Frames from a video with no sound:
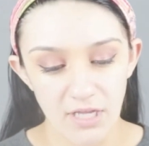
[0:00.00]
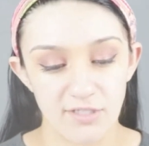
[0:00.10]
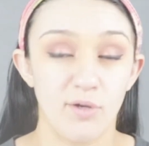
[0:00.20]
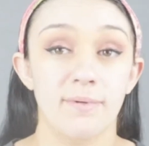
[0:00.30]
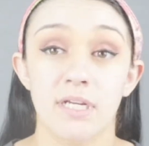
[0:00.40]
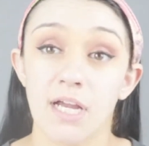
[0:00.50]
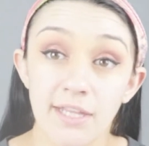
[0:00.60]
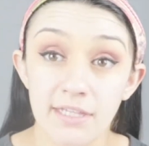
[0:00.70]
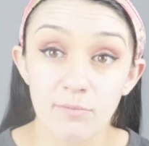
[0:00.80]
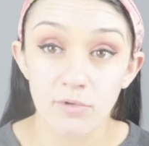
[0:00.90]
So I'm gonna
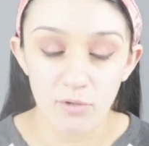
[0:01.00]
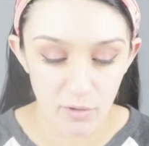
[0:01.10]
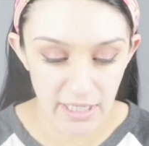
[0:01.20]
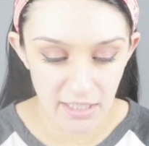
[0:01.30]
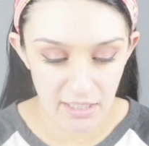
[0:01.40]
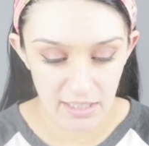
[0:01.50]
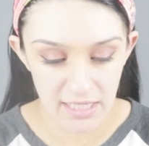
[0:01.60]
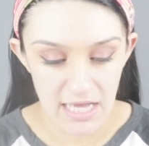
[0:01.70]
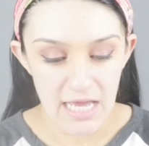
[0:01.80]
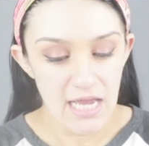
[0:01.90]
cut them real quick,
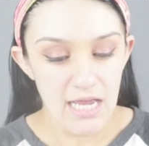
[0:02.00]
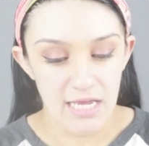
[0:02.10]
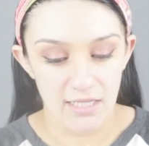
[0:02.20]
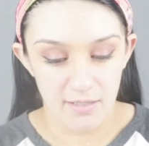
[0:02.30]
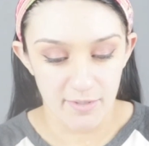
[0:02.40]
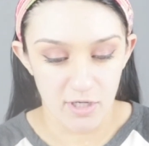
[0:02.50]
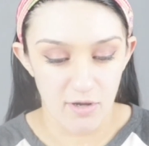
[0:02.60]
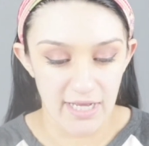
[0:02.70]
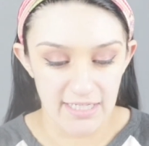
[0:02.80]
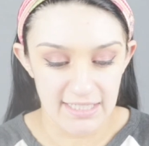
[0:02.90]
and then I'm gonna go
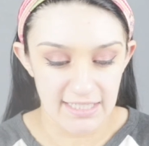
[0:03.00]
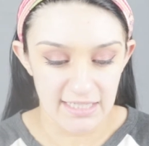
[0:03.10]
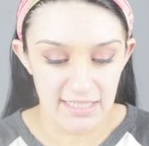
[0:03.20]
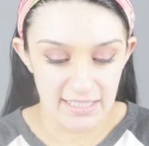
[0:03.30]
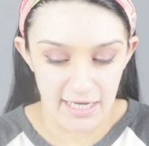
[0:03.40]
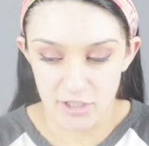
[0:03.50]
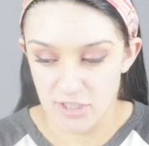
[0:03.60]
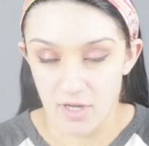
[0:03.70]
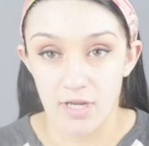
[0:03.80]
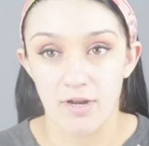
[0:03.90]
ahead and stick these
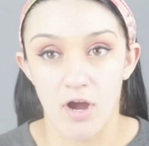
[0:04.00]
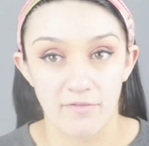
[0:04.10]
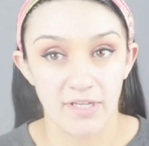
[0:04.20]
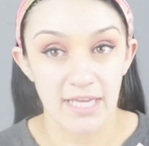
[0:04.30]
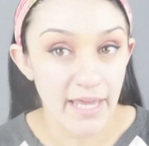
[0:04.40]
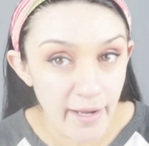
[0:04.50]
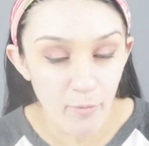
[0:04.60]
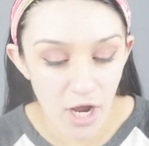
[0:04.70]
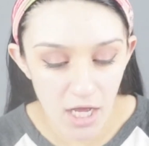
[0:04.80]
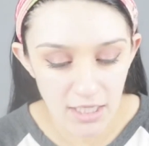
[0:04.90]
lashes on off of
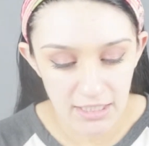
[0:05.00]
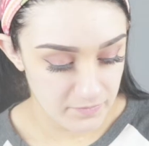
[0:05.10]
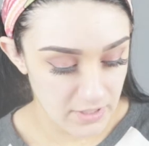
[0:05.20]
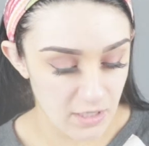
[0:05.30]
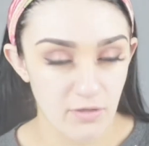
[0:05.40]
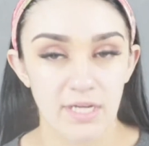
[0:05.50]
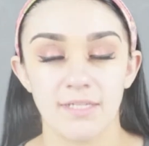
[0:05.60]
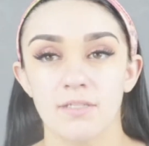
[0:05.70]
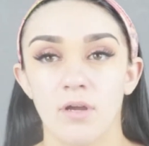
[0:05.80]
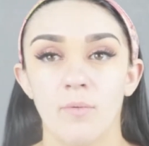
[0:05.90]
camera. Okay,
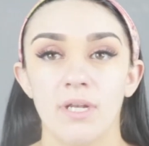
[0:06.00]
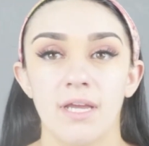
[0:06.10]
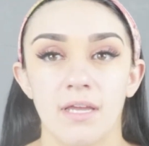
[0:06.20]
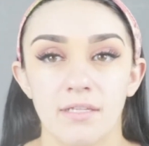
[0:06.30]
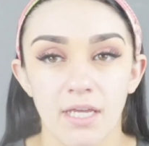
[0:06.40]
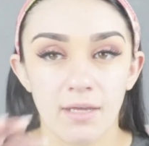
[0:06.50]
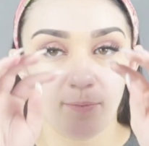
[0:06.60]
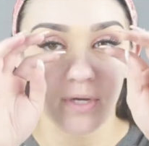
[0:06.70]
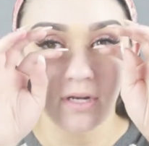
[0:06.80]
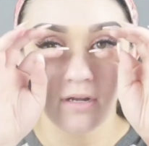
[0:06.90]
so I went ahead
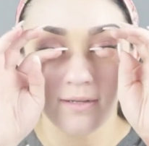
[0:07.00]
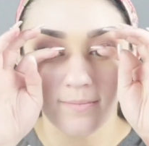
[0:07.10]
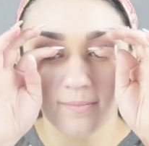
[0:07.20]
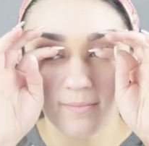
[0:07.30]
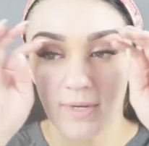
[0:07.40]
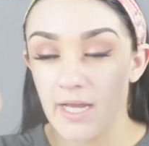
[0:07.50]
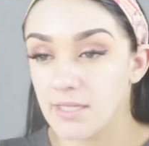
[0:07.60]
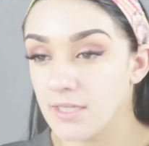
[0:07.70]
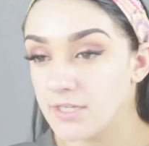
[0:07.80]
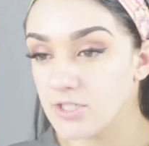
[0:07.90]
and put on my
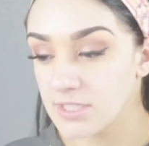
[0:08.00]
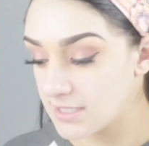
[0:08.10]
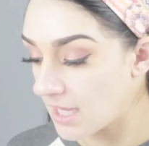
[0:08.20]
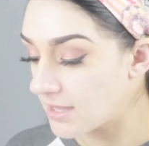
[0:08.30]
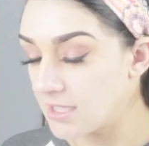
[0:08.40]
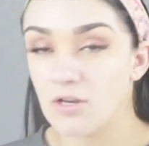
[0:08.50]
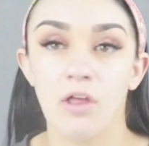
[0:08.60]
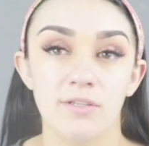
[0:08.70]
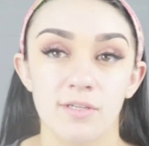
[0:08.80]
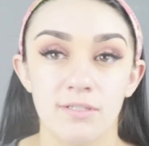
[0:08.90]
lashes and then
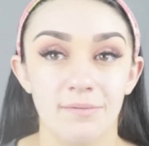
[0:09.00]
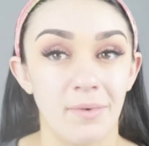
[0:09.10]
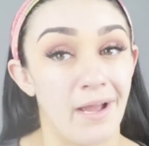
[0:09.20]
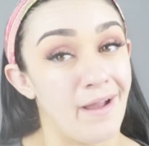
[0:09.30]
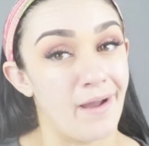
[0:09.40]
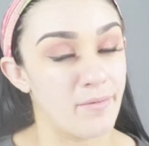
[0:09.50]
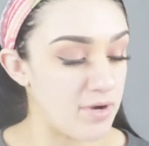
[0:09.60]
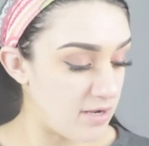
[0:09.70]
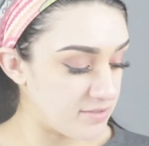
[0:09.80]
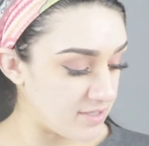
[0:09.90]
also did my
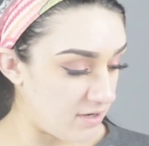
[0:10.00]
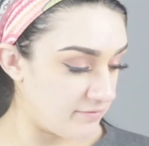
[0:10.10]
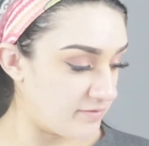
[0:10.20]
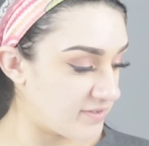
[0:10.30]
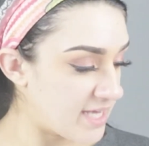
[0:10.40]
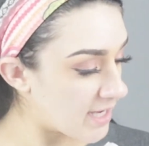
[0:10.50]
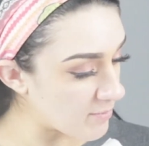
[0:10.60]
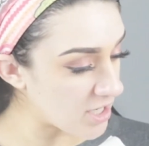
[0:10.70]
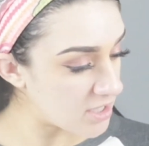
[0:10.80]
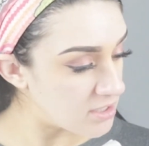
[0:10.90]
eyebrows off of
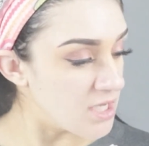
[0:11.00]
camera.